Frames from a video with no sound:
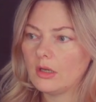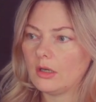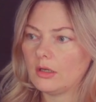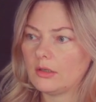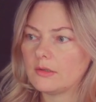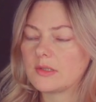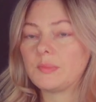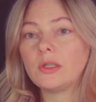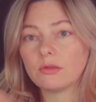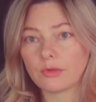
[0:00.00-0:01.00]
uh,
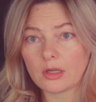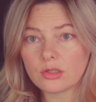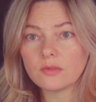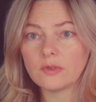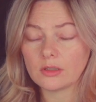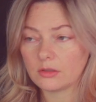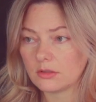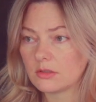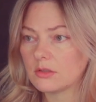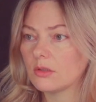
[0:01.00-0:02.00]
spin direction
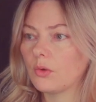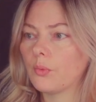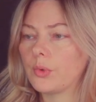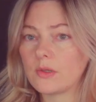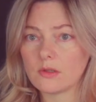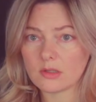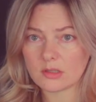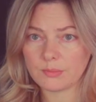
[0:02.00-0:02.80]
vectors with these